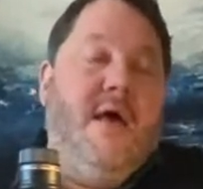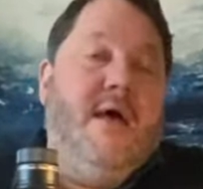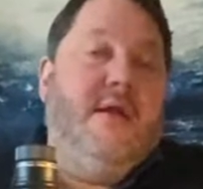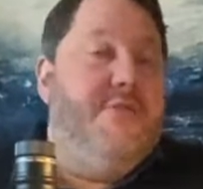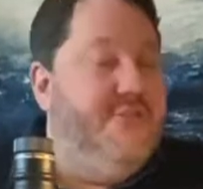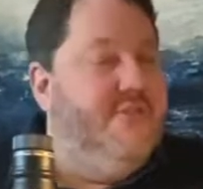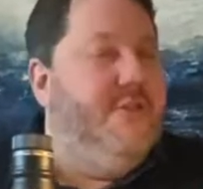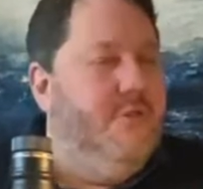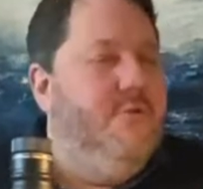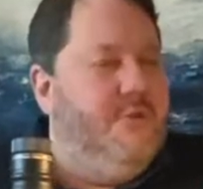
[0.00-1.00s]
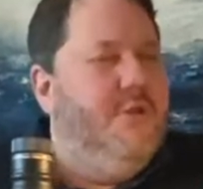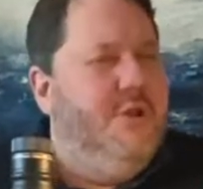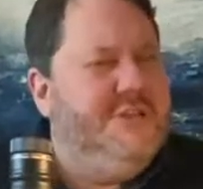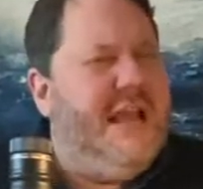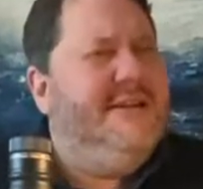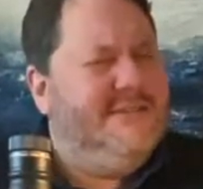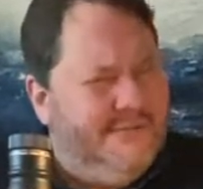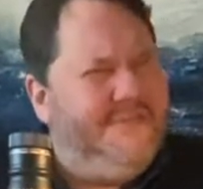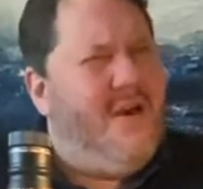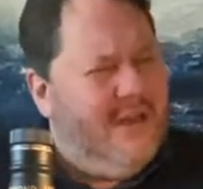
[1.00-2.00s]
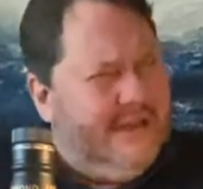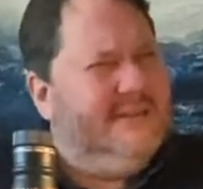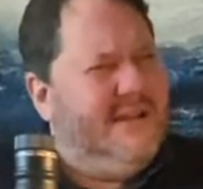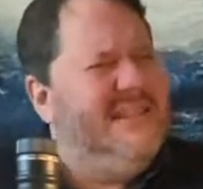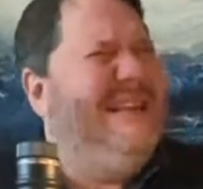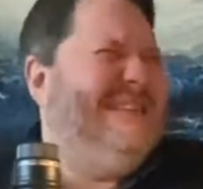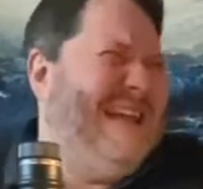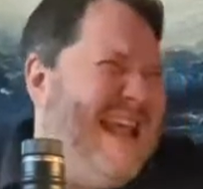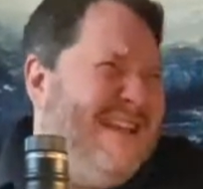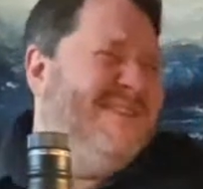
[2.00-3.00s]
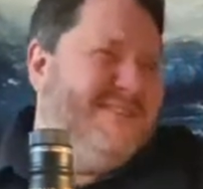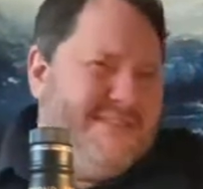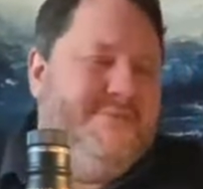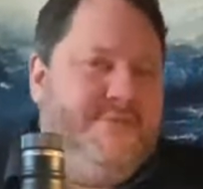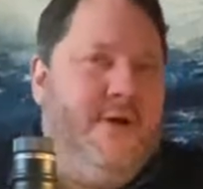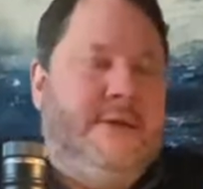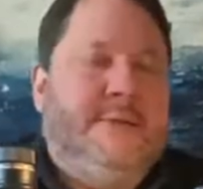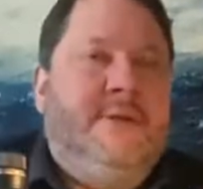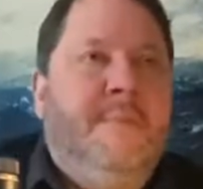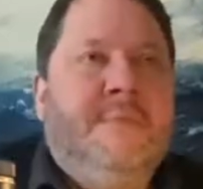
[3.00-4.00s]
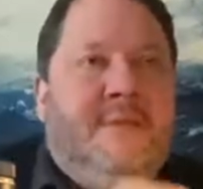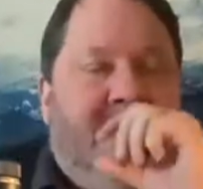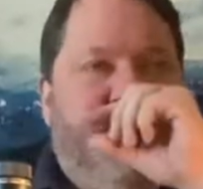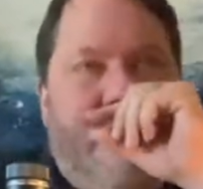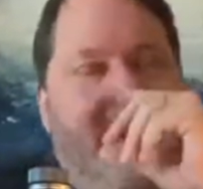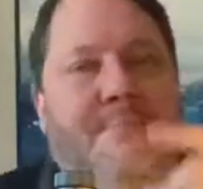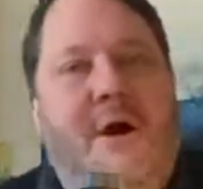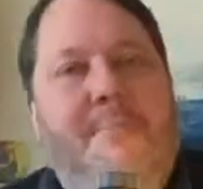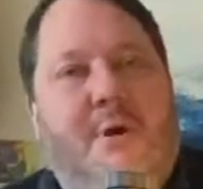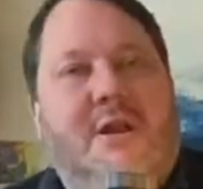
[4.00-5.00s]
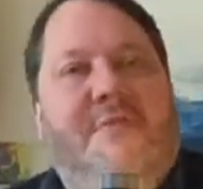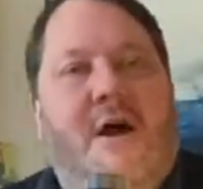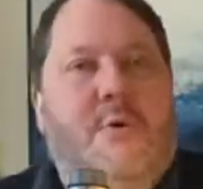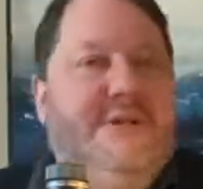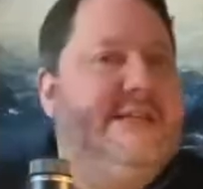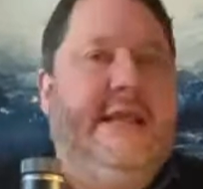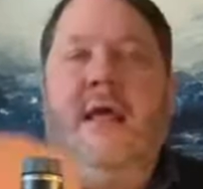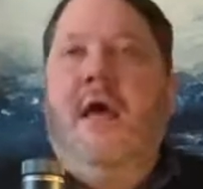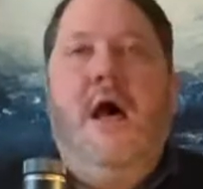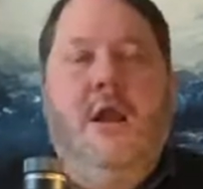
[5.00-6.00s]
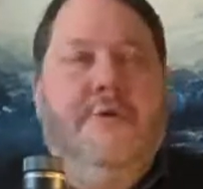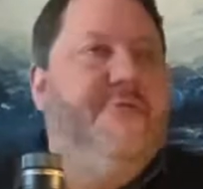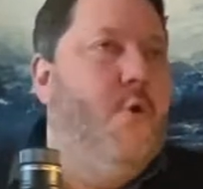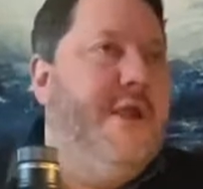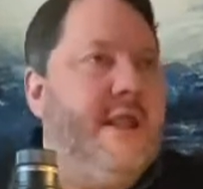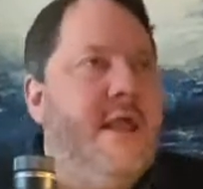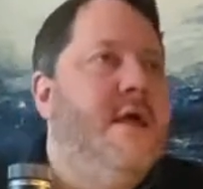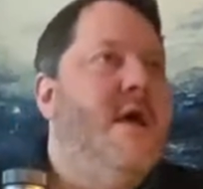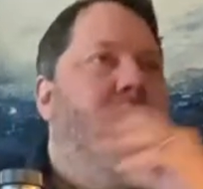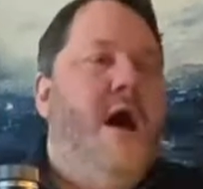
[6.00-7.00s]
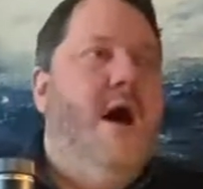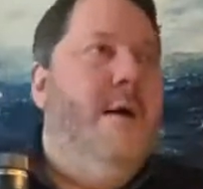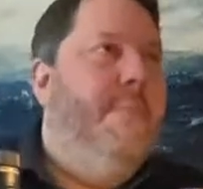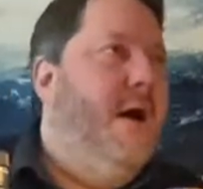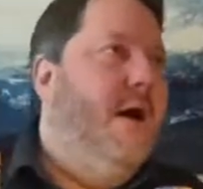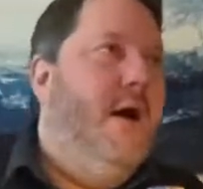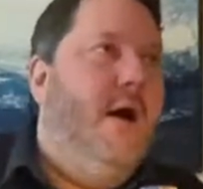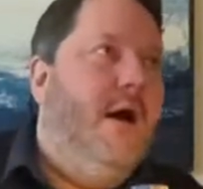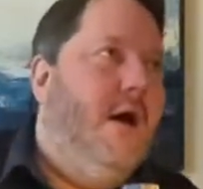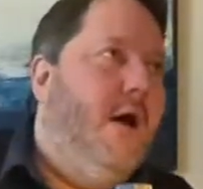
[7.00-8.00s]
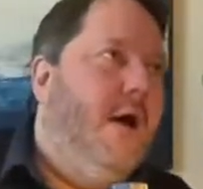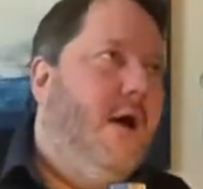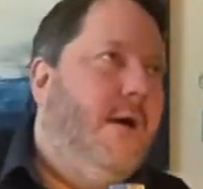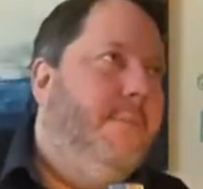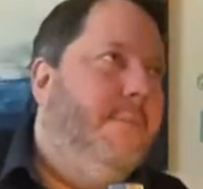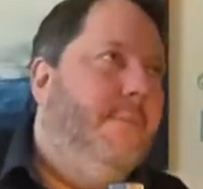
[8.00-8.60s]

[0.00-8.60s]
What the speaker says: And you tend to find that if you go out and buy a bottle of Islay whiskey, a Laphroaig, a